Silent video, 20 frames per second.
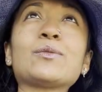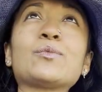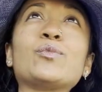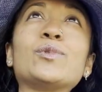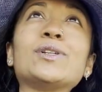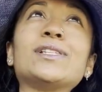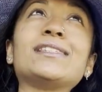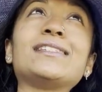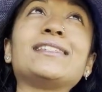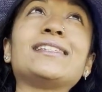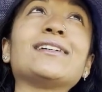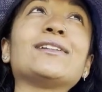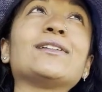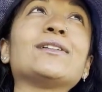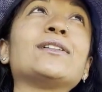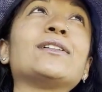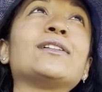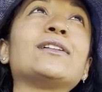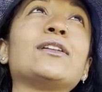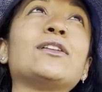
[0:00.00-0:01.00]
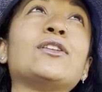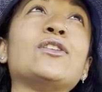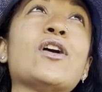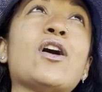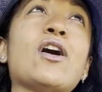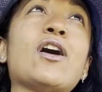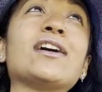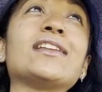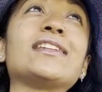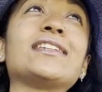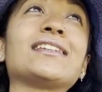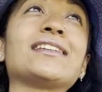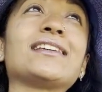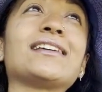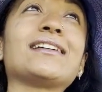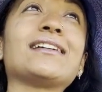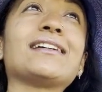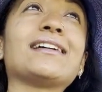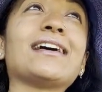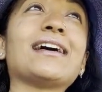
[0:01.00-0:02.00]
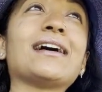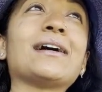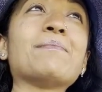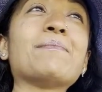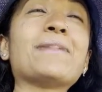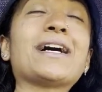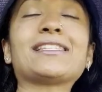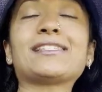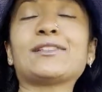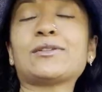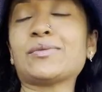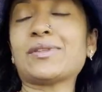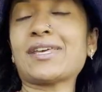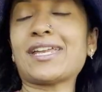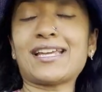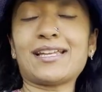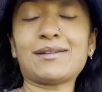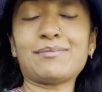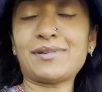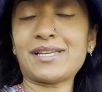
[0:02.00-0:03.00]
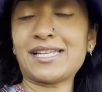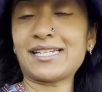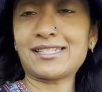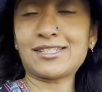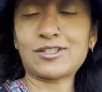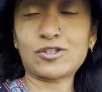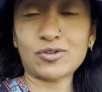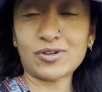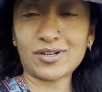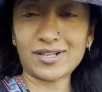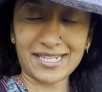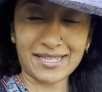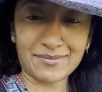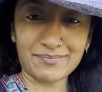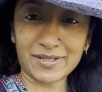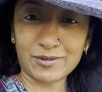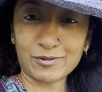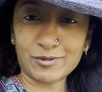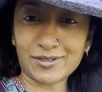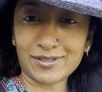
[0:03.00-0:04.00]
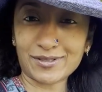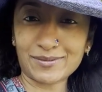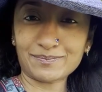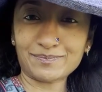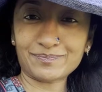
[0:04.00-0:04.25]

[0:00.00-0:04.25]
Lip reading: was still not a muscle that had been strongly built.